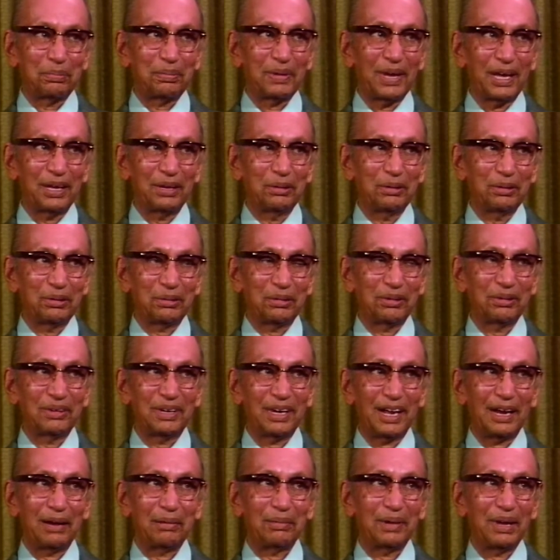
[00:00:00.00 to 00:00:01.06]
I used to
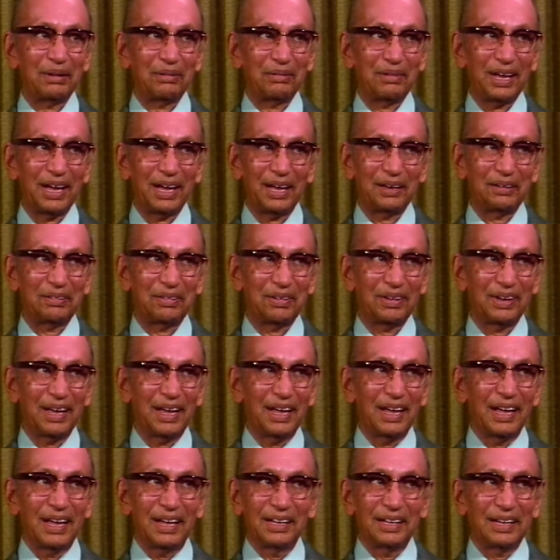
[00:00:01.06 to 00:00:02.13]
tell my wife
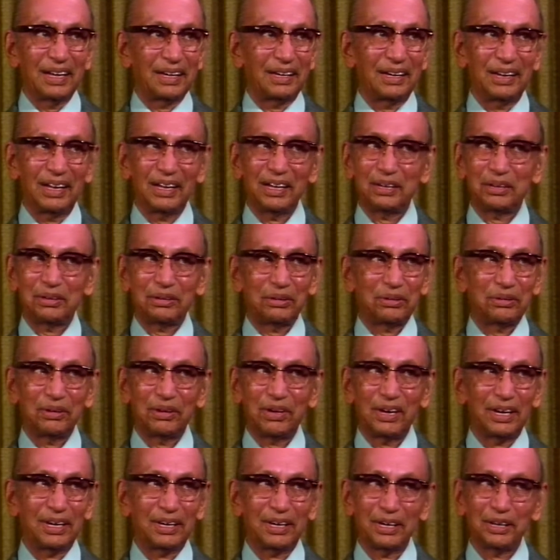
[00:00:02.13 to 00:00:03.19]
that this
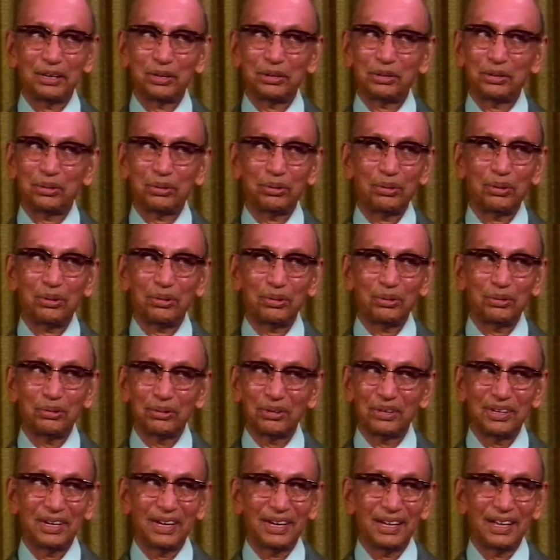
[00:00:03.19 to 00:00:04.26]
student is so
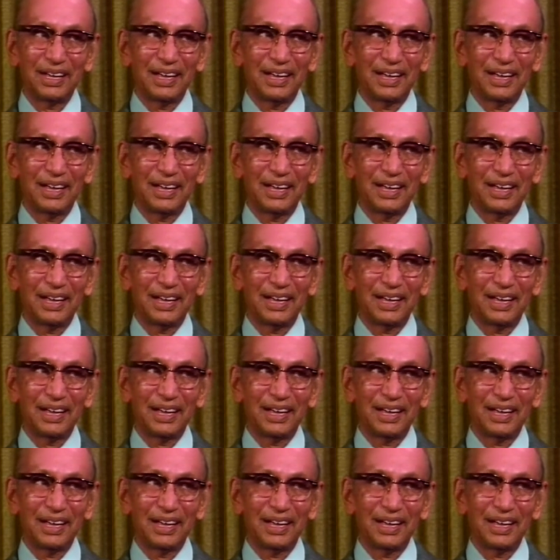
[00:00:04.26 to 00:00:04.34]
good